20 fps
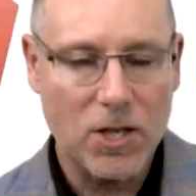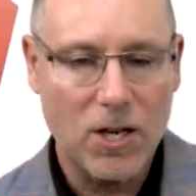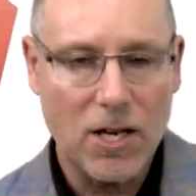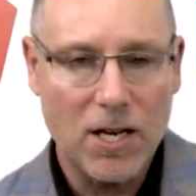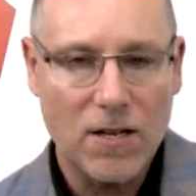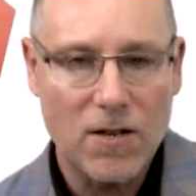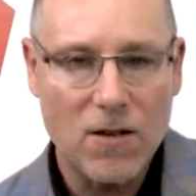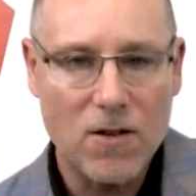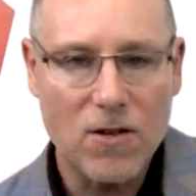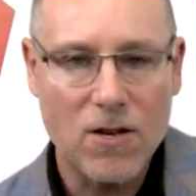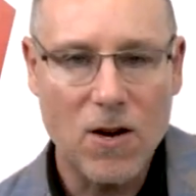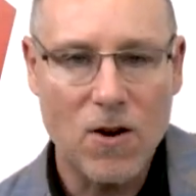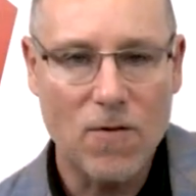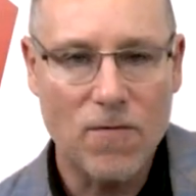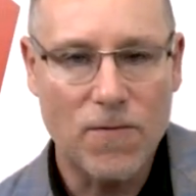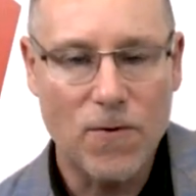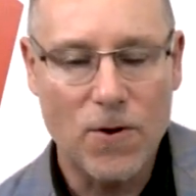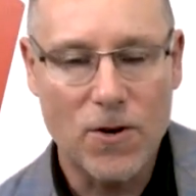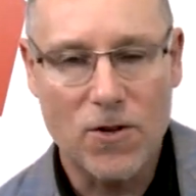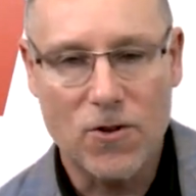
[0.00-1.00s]
to look at this code
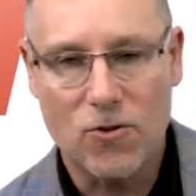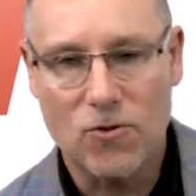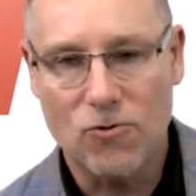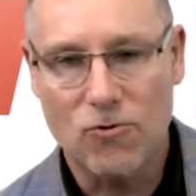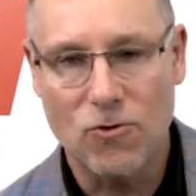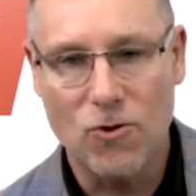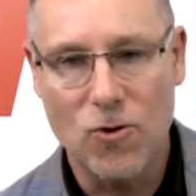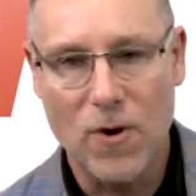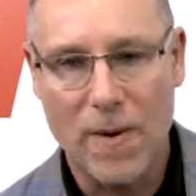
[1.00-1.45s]
for its true